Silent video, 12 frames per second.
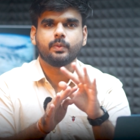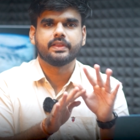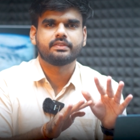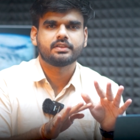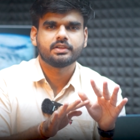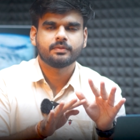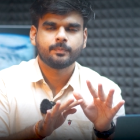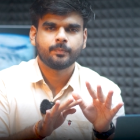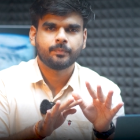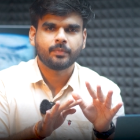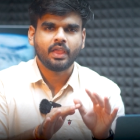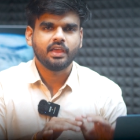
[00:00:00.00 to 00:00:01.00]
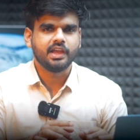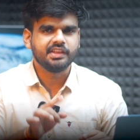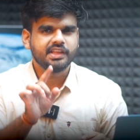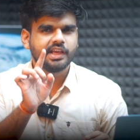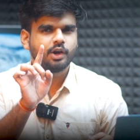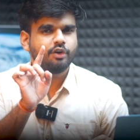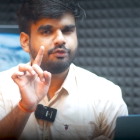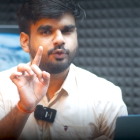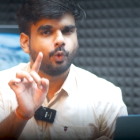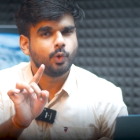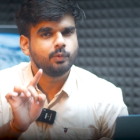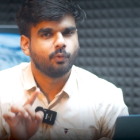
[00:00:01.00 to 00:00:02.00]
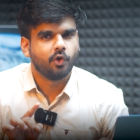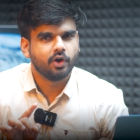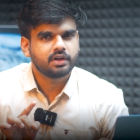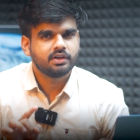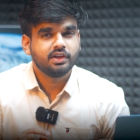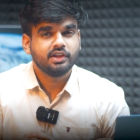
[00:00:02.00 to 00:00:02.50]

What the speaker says: West. In the era of Cold War,